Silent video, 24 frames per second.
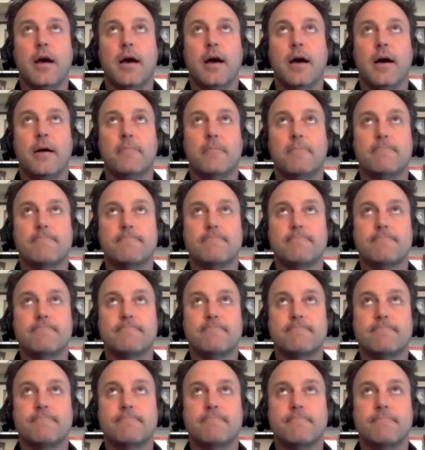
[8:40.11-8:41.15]

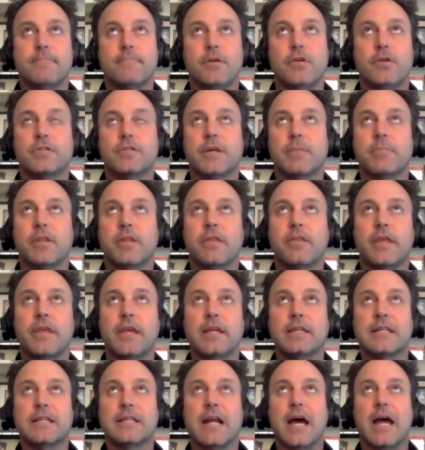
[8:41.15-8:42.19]
some of the
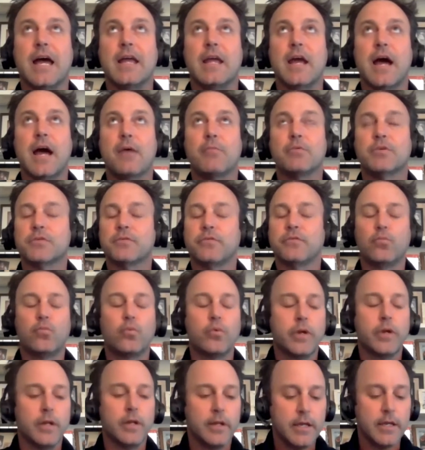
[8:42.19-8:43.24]
things that I was
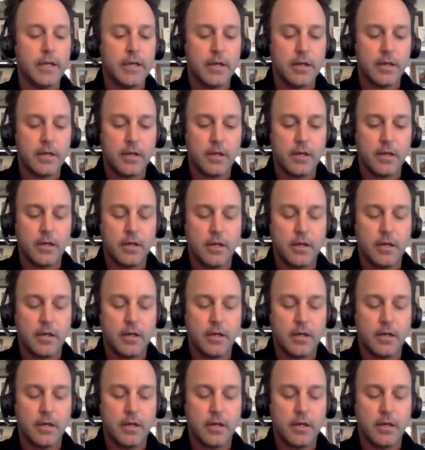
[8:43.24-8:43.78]
really